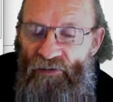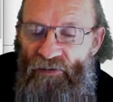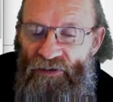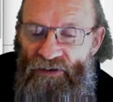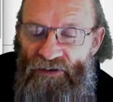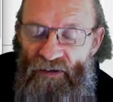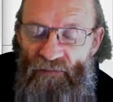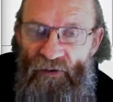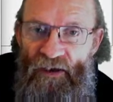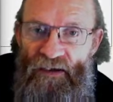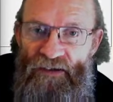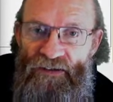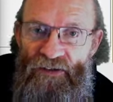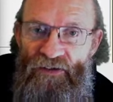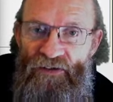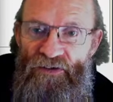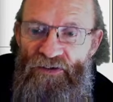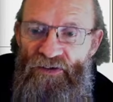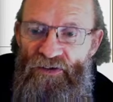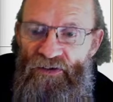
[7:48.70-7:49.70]
Some guys are
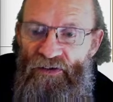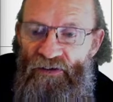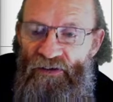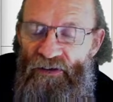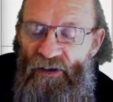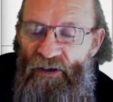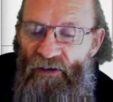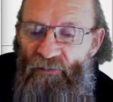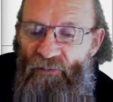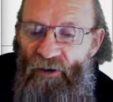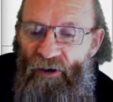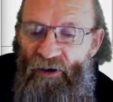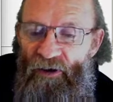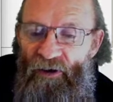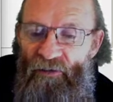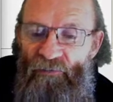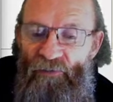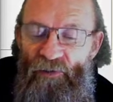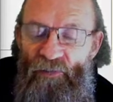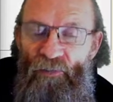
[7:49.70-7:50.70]
used to
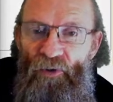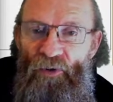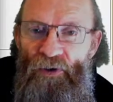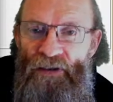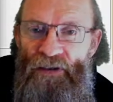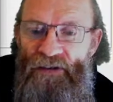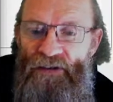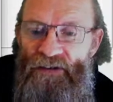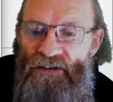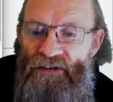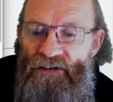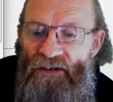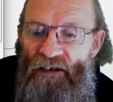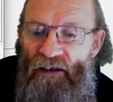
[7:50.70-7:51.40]
program with pointers.